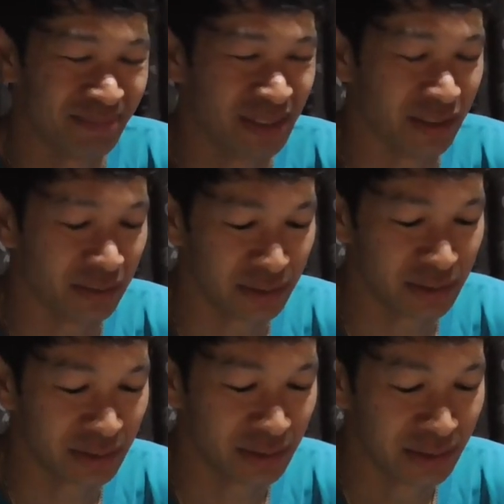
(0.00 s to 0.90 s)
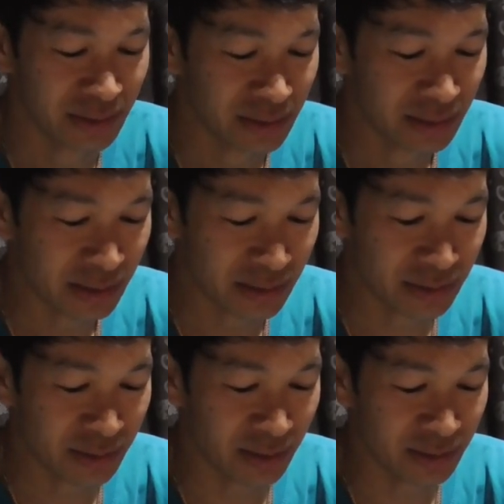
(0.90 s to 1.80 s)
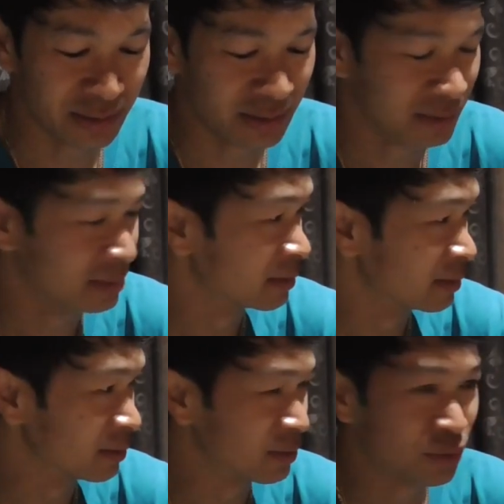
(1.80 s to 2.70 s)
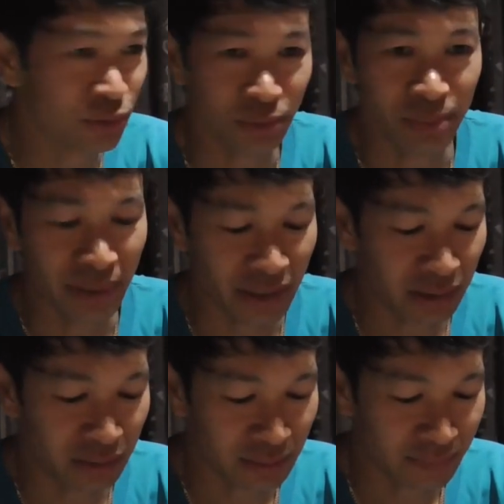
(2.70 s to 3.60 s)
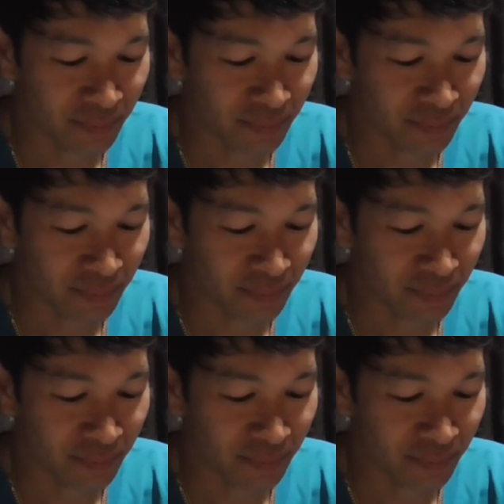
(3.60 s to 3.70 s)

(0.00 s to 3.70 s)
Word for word: you know, it's it's not too bad.